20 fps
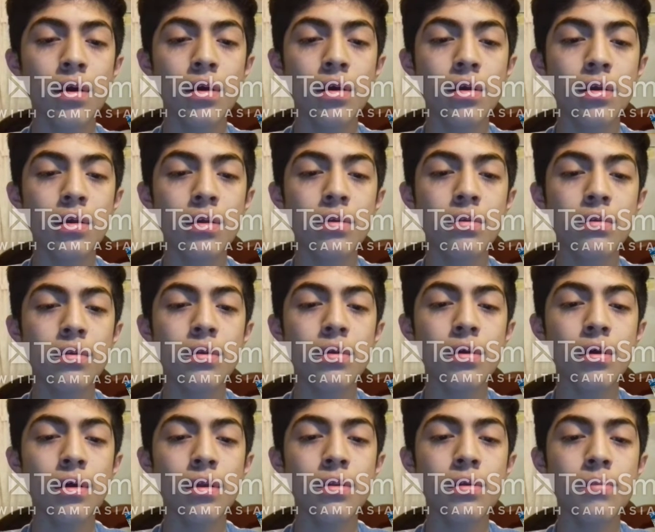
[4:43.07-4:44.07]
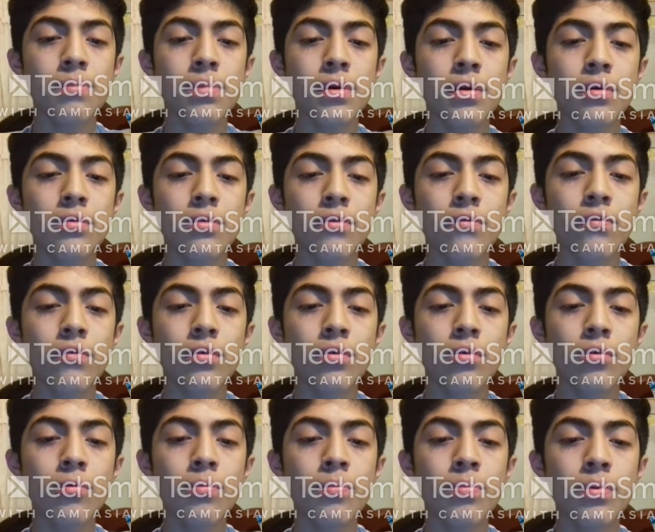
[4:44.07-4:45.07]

small and swimming animals.